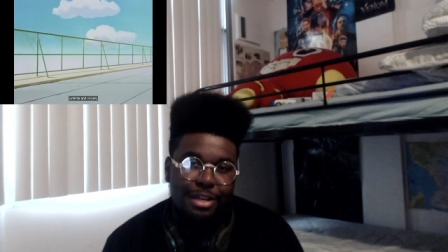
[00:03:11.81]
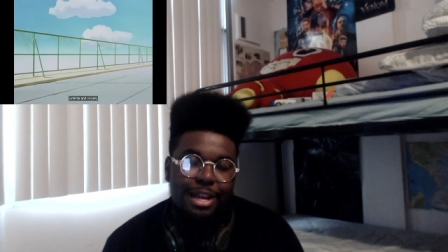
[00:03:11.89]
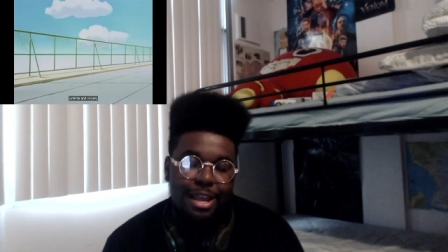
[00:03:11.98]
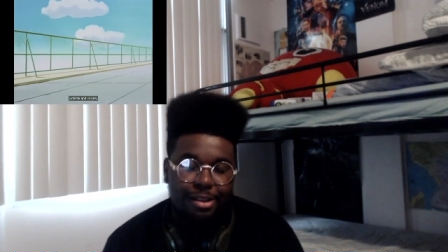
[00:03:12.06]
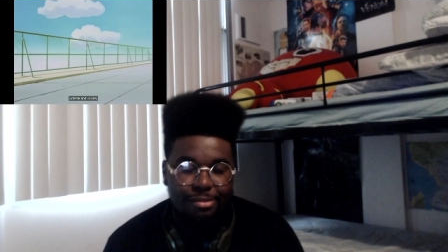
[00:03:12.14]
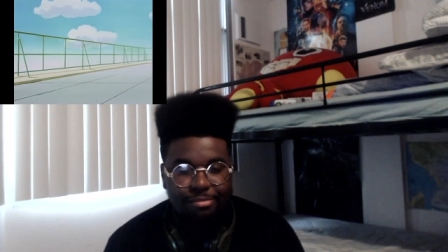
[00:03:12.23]

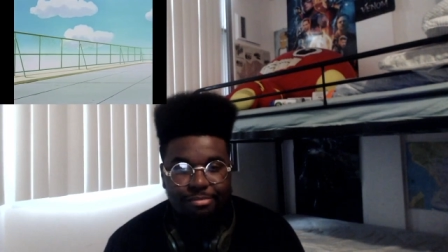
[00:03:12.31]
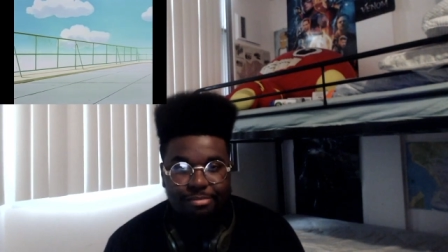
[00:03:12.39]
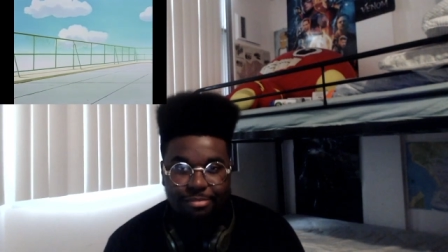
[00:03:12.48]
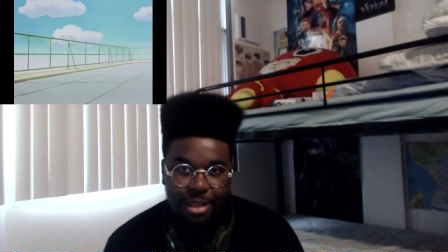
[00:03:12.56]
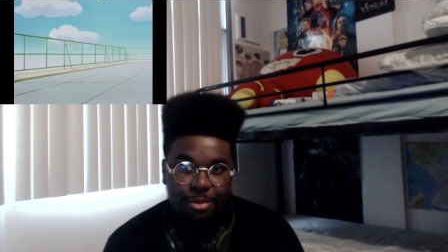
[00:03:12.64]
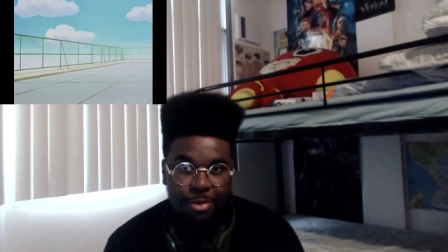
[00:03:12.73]
day
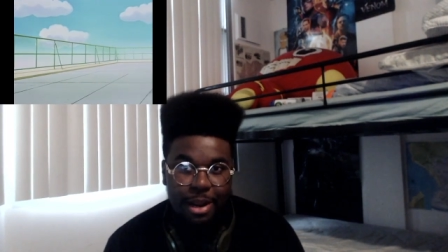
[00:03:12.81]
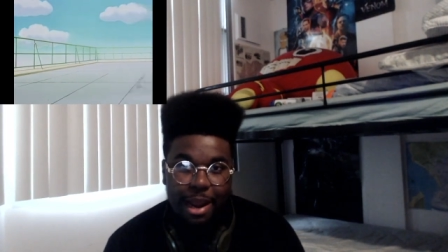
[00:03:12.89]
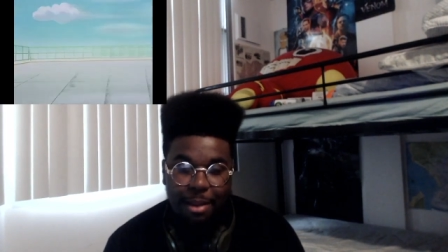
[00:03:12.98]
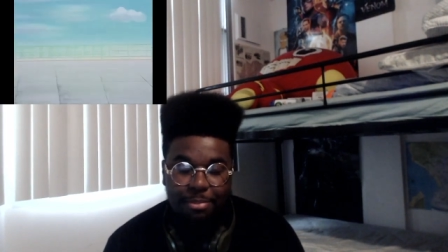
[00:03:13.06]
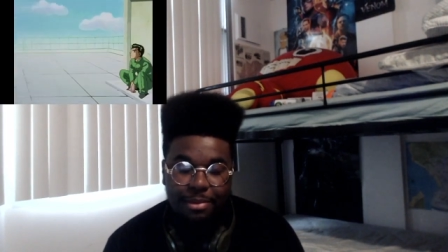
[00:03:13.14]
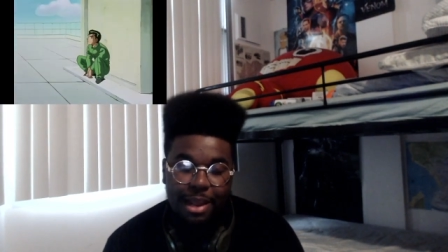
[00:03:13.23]
that
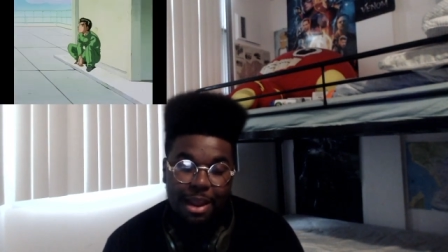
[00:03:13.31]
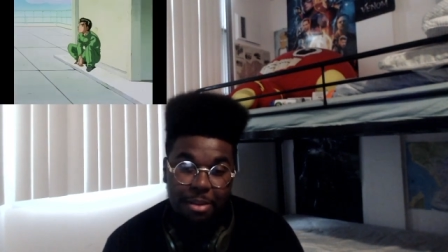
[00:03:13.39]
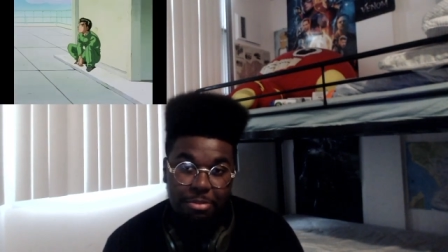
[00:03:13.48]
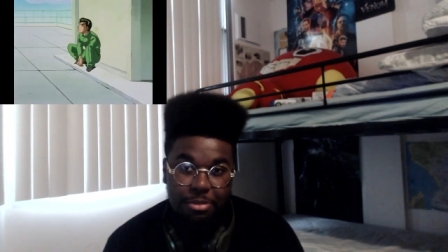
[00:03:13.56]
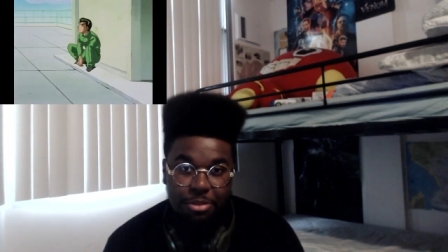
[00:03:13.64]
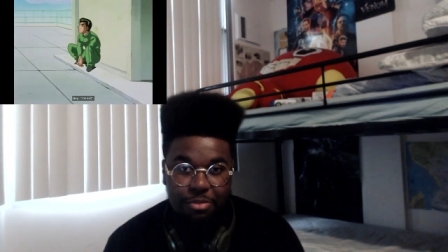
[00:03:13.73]

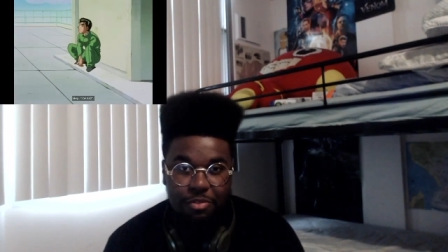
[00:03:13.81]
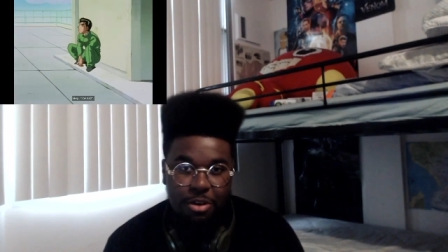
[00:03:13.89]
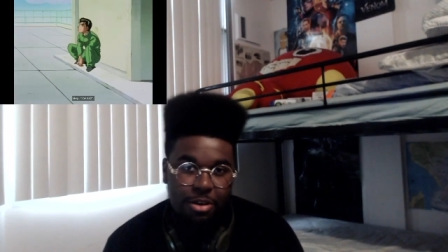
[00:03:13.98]
happened so far.